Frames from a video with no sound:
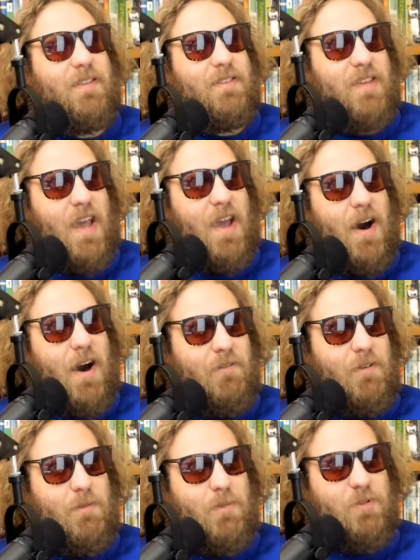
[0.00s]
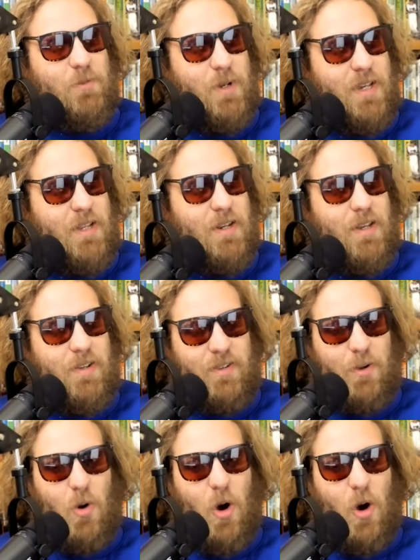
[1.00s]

Day off in between, so